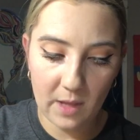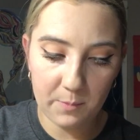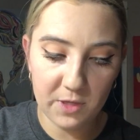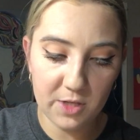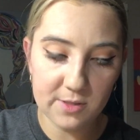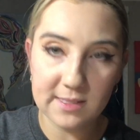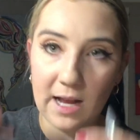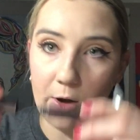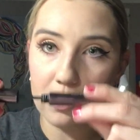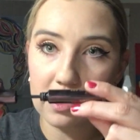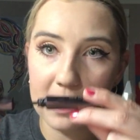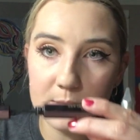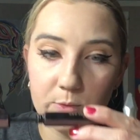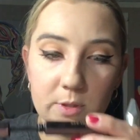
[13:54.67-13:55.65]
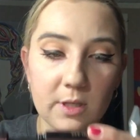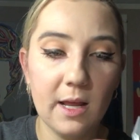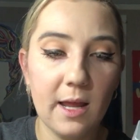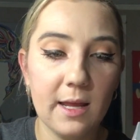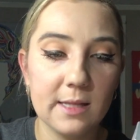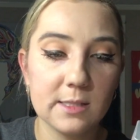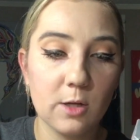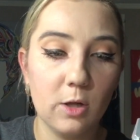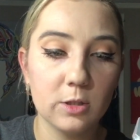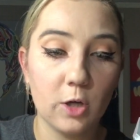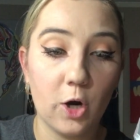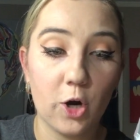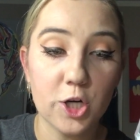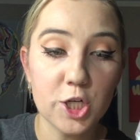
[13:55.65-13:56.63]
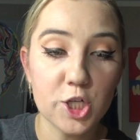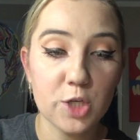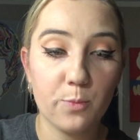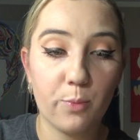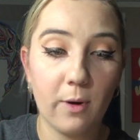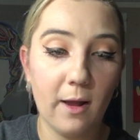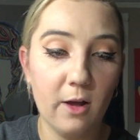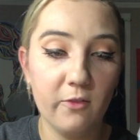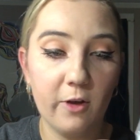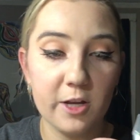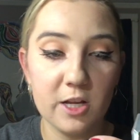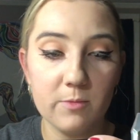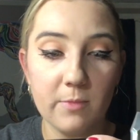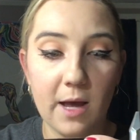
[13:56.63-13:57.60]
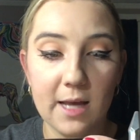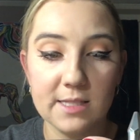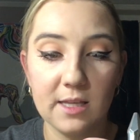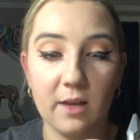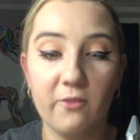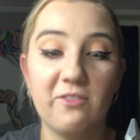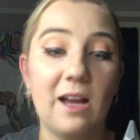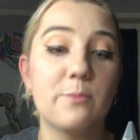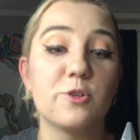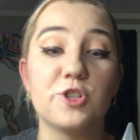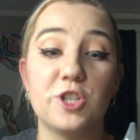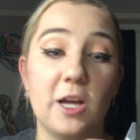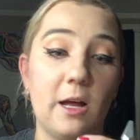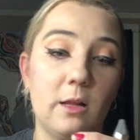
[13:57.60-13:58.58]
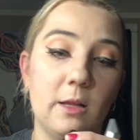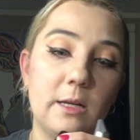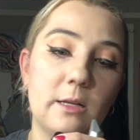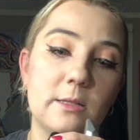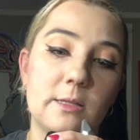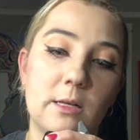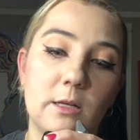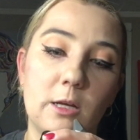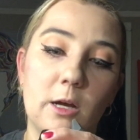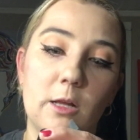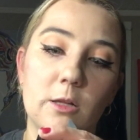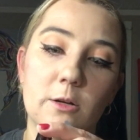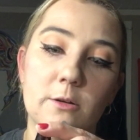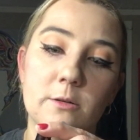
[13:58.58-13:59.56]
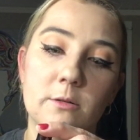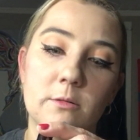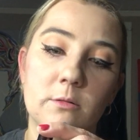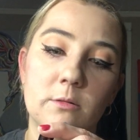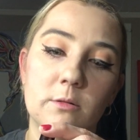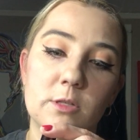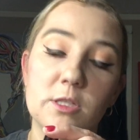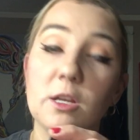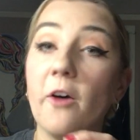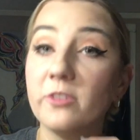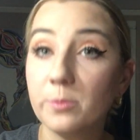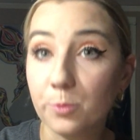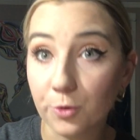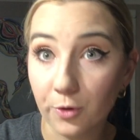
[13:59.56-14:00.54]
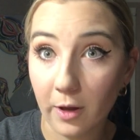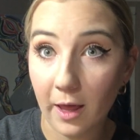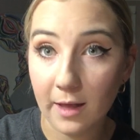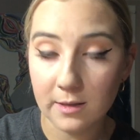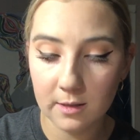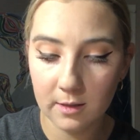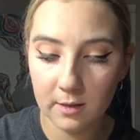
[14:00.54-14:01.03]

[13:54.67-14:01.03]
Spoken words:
I'm gonna use this Hourglass one today. It's called Arch Brow Volumizing Fiber Gel and it's in color Soft Brunette.